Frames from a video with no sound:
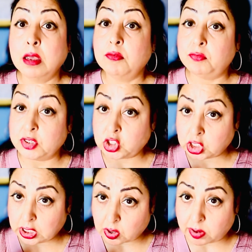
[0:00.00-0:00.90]
which
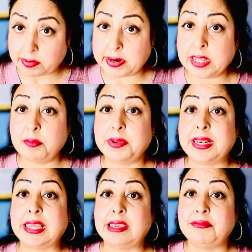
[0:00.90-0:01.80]
he already
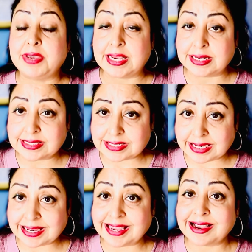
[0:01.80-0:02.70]
believed he is
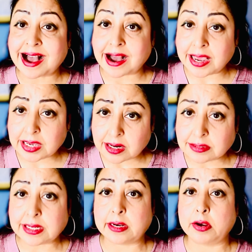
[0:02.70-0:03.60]
taking higher
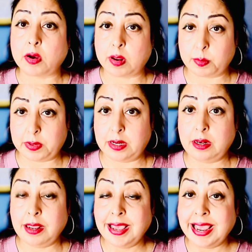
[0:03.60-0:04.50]
than normal,
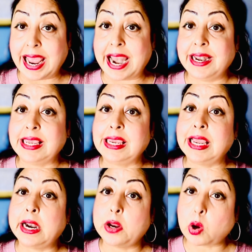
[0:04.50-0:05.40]
and he
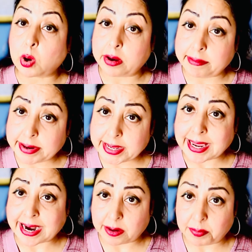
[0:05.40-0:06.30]
had already
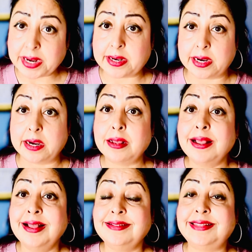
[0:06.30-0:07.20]
admitted
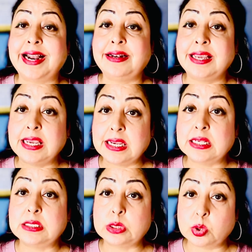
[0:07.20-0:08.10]
that he
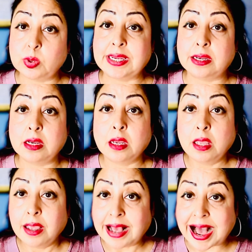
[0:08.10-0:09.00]
is doing
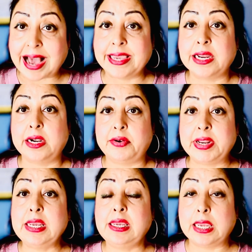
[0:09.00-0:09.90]
higher
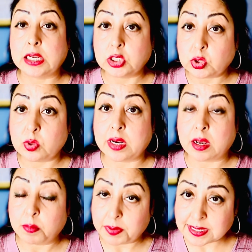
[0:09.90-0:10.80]
drinking to
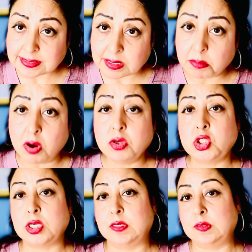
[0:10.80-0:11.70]
numb his
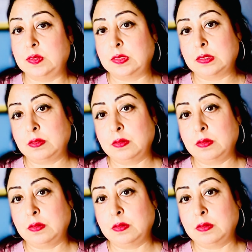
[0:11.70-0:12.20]
emotions.